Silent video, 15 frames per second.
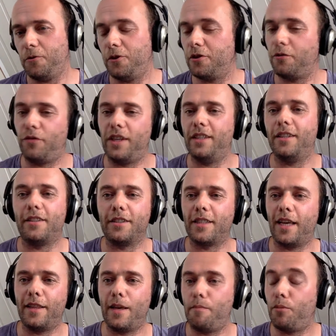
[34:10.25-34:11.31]
you just feed it the
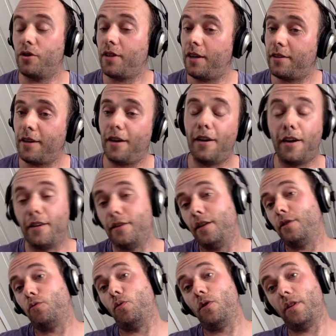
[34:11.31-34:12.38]
same input data and
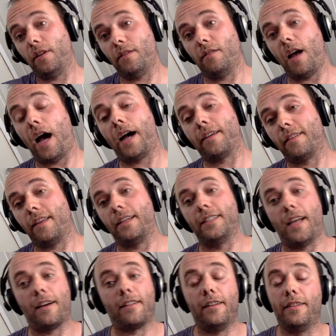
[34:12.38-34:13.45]
it will act
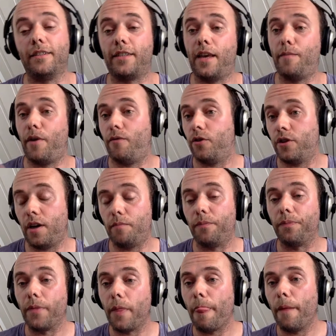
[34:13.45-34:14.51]
exactly the same every time.
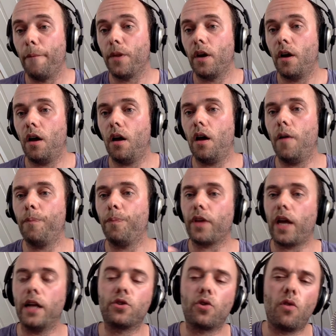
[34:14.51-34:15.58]
Um,
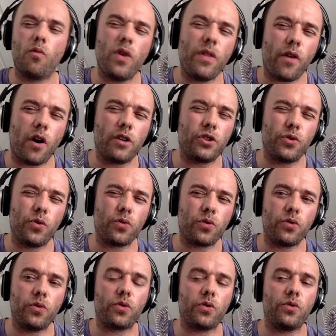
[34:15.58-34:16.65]
and sort of with Varnish, you,
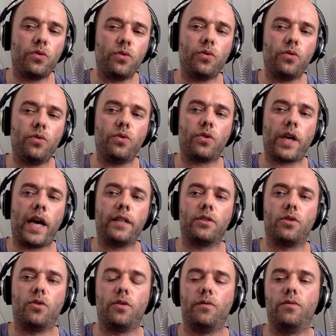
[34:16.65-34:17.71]
you, you can
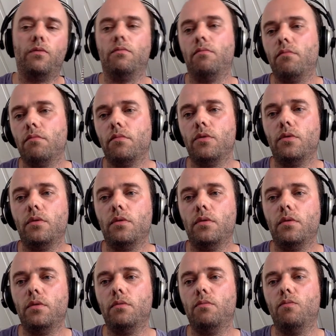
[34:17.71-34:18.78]
sort of
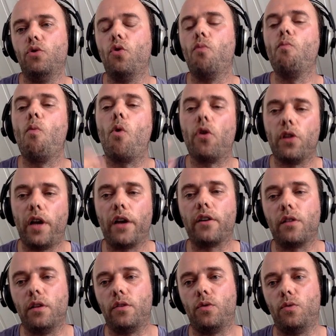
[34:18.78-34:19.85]
you're more
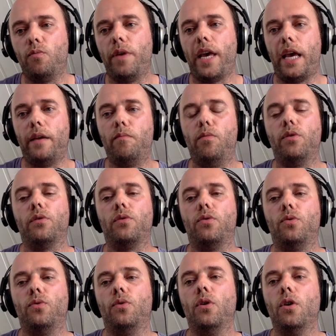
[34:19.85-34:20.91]
likely to be able
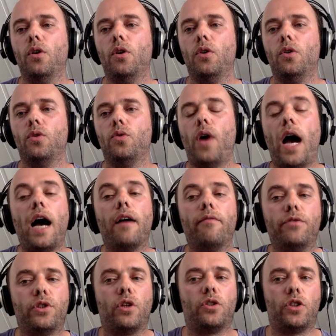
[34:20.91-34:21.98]
to to
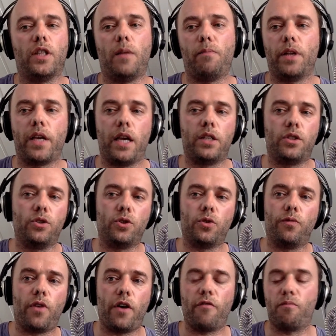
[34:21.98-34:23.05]
have such an application
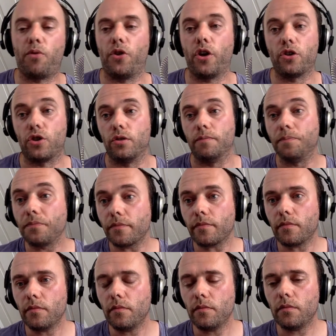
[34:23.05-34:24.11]
survive production
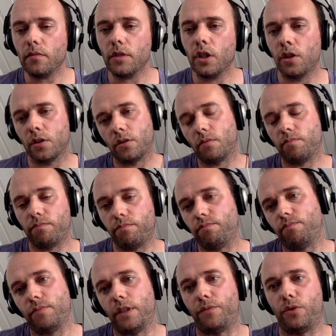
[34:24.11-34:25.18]
because
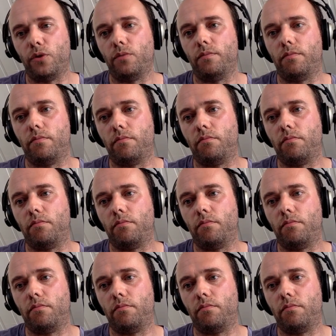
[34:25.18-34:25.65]
if you